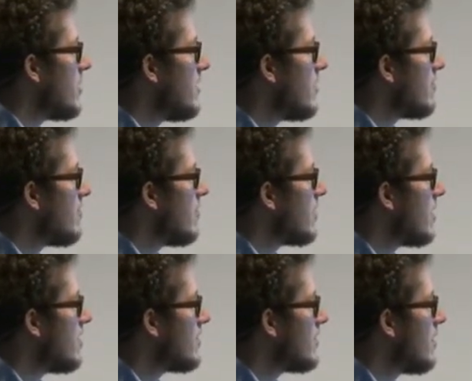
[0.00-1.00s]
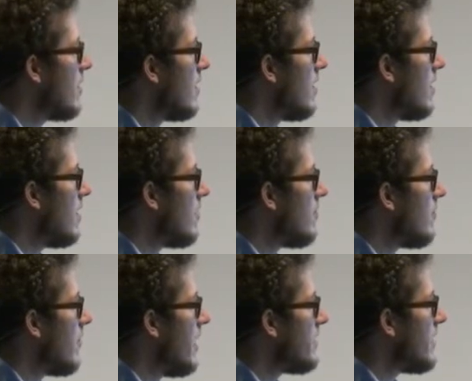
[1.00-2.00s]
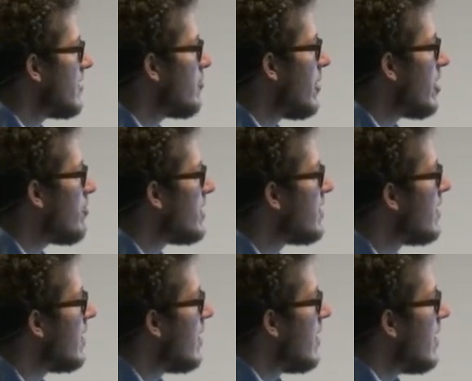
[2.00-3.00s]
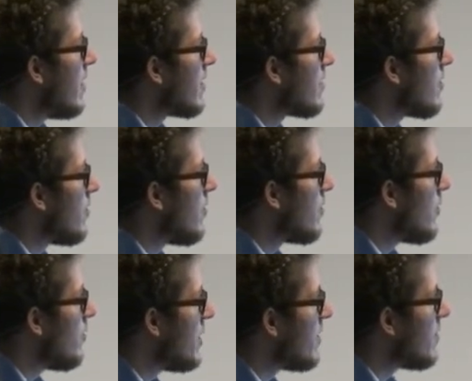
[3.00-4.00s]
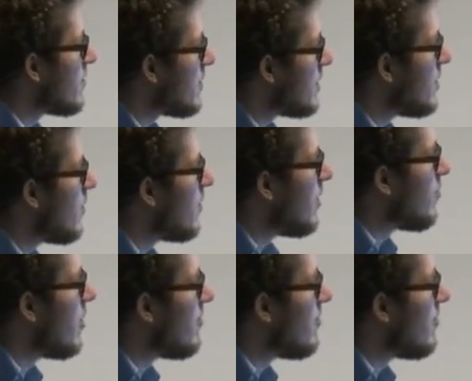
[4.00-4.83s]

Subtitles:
updating the forecasts as I speak. But so we do these